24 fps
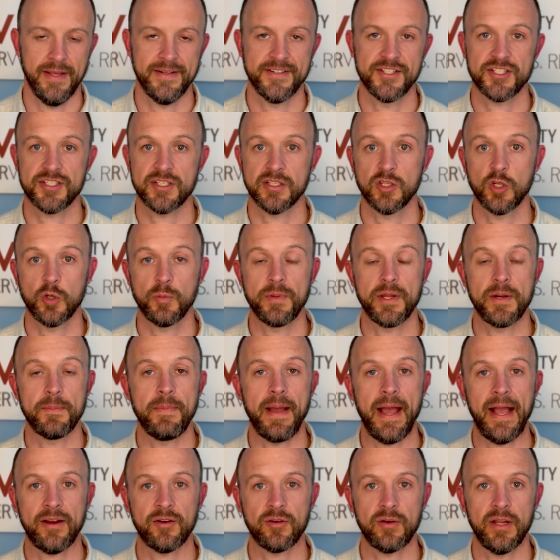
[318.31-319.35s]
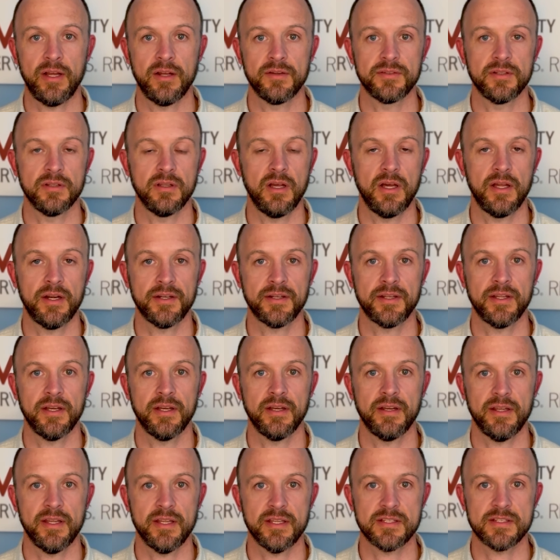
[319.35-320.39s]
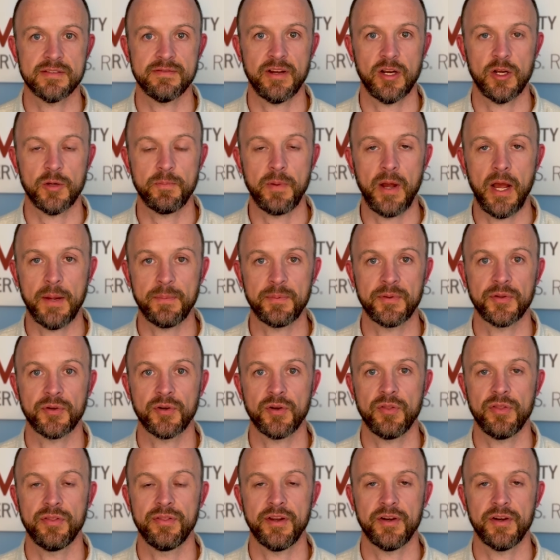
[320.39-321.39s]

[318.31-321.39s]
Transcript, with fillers: Just a little bit of background, Dahlonega is very popular.